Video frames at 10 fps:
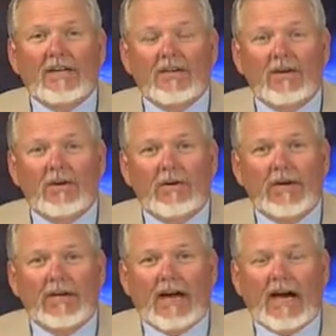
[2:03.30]
You know
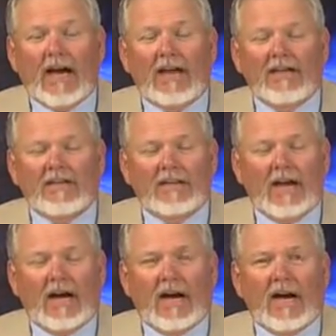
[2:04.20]
what?
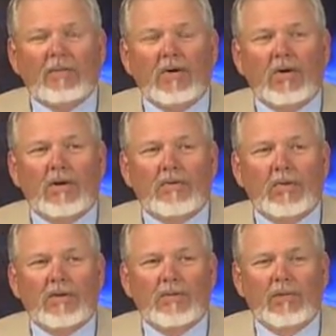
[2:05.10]
I'm going
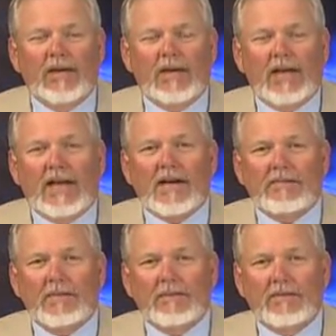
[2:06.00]
with what a lot
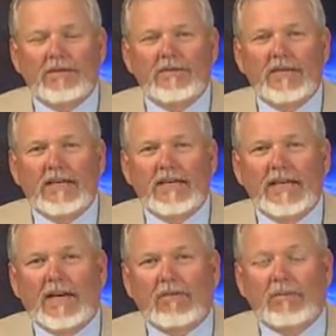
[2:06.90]
of people are saying,
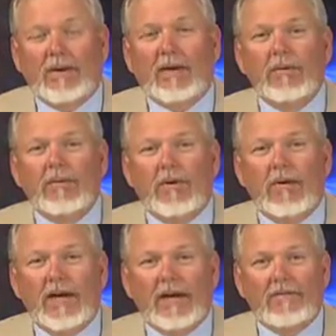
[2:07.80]
that we probably won't
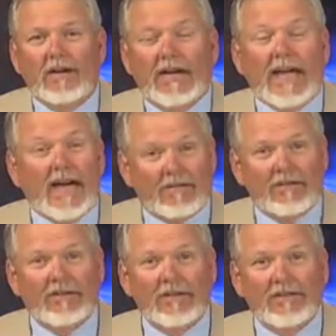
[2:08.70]
have like half a
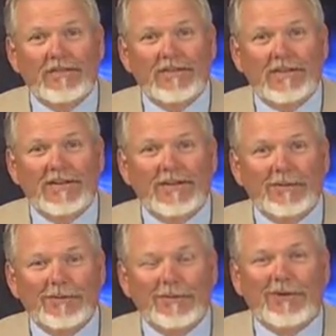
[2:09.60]
season, then
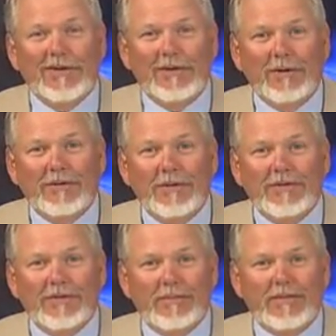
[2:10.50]
it'll start in November
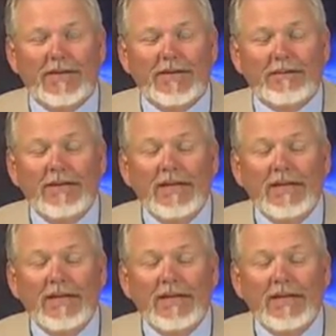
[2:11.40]
sometime